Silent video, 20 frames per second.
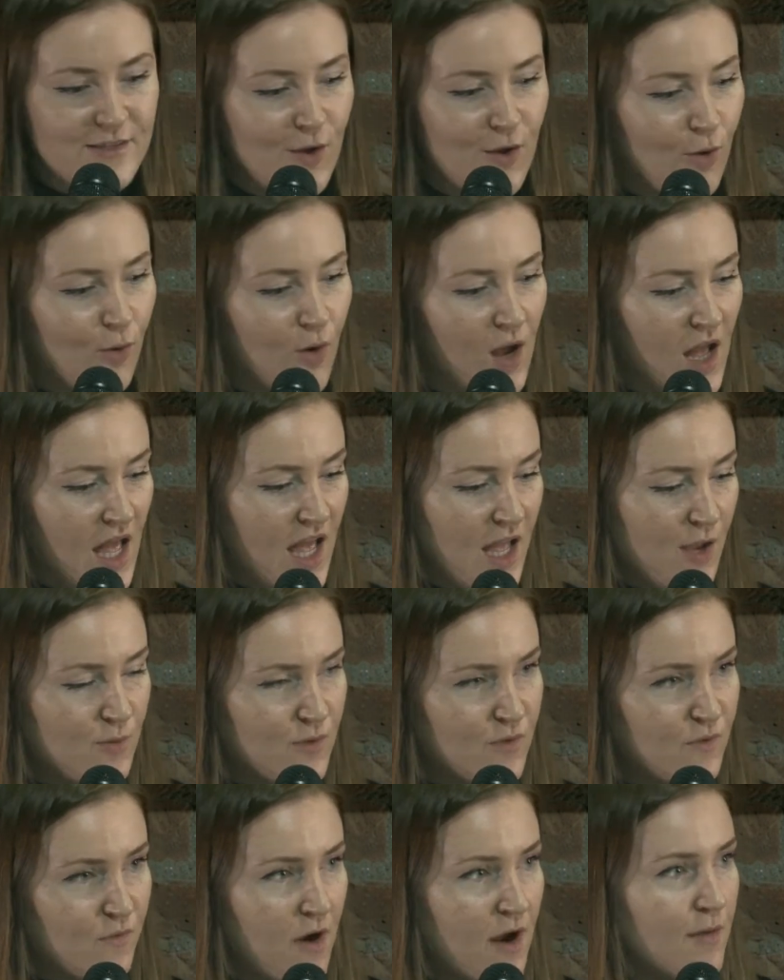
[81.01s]
So it
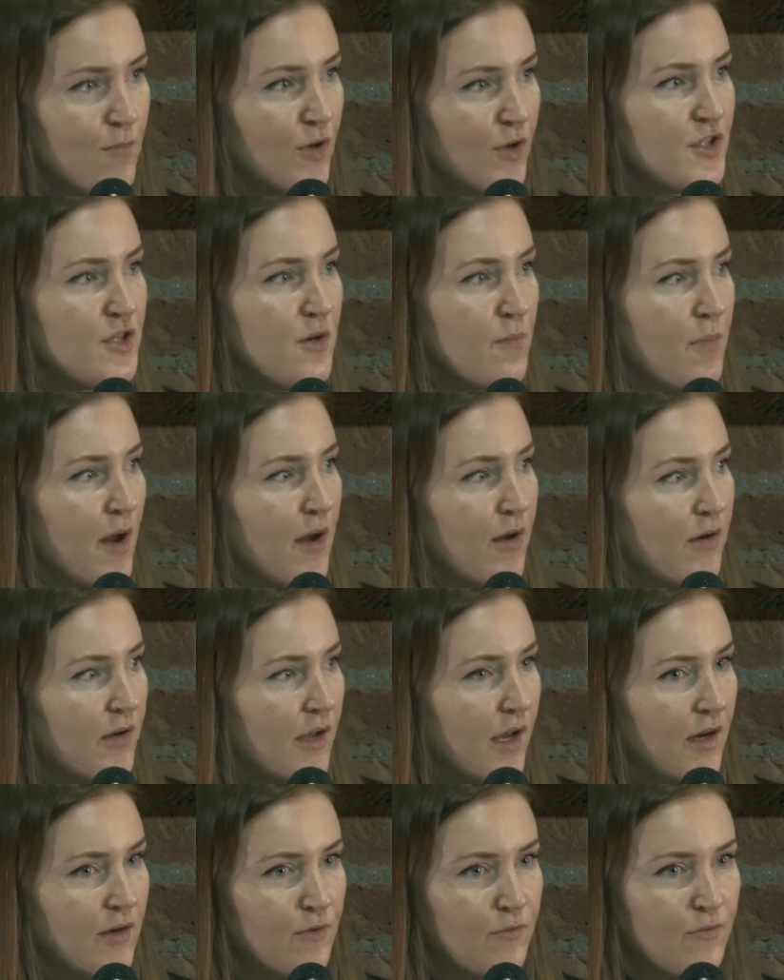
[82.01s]
was very much about
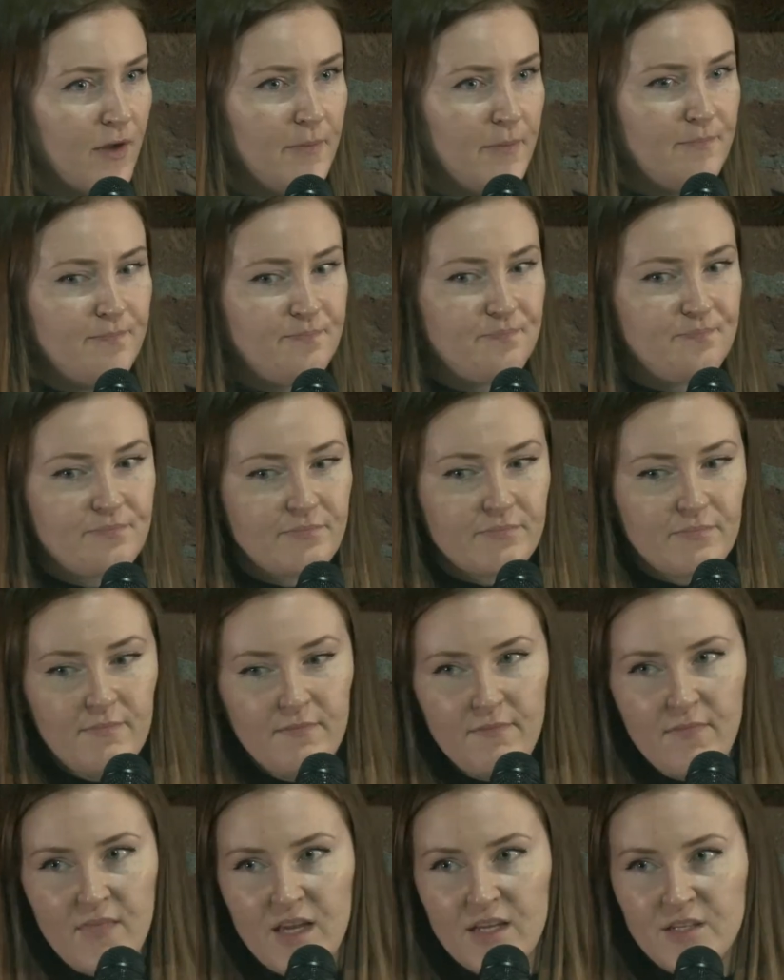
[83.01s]
kind of
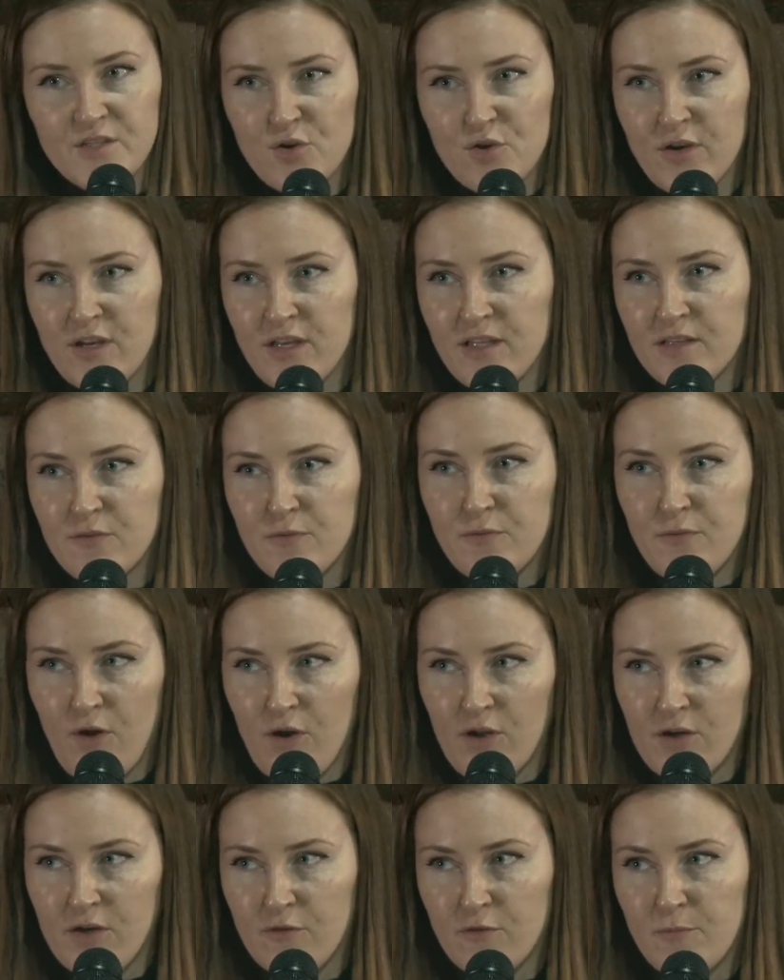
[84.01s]
enjoying the
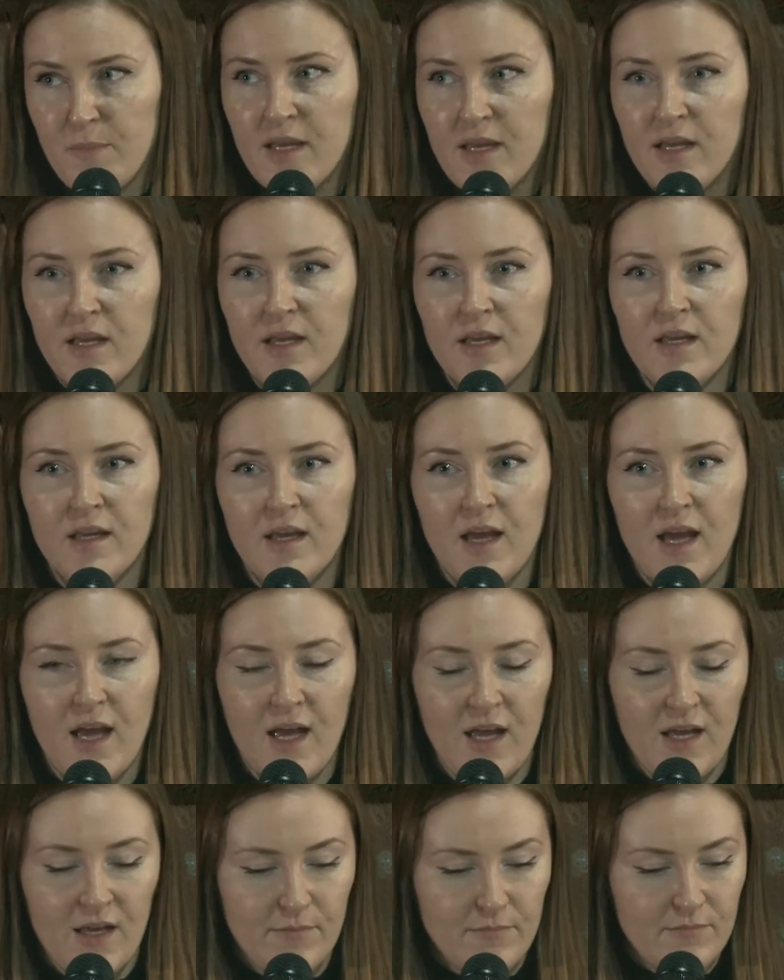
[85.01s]
fun of being
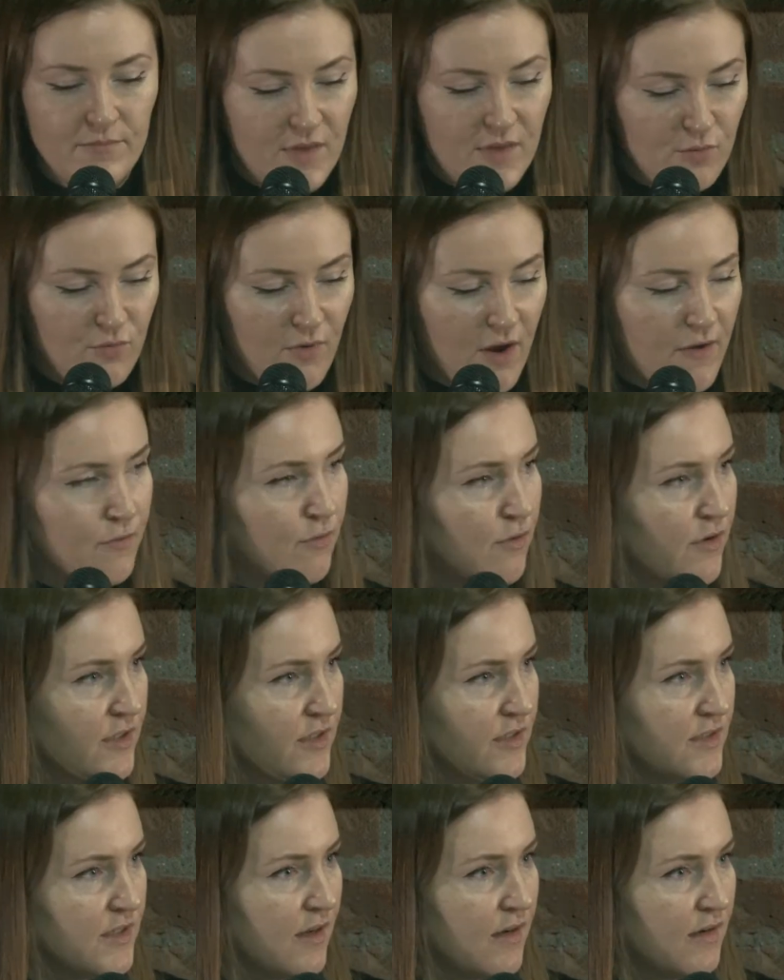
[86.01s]

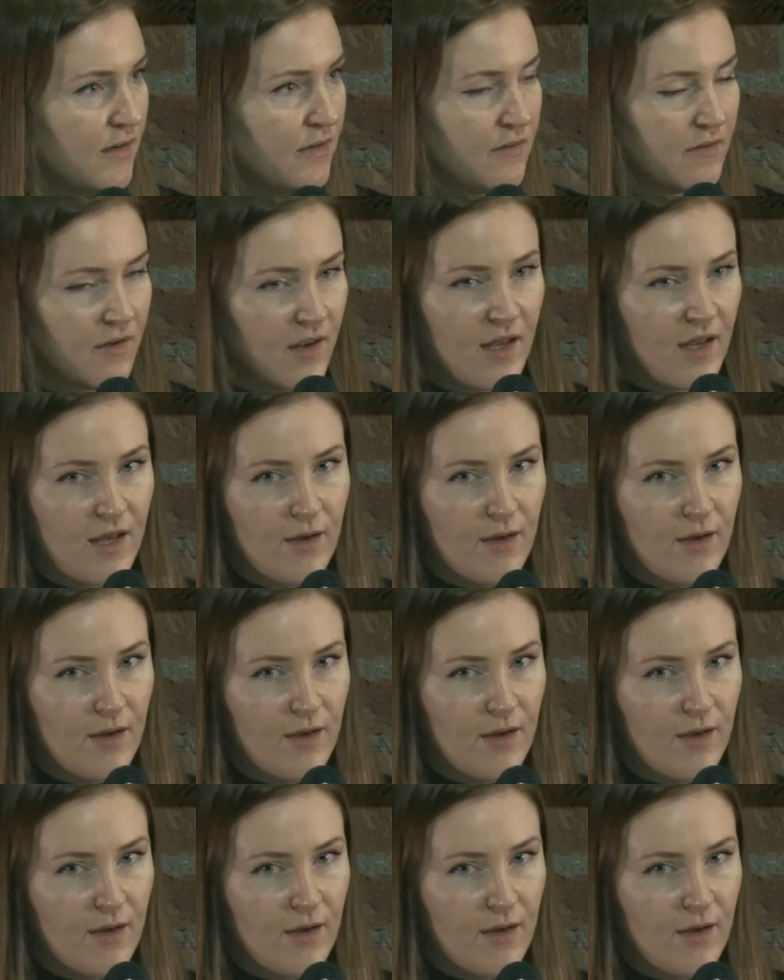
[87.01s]
irreverent and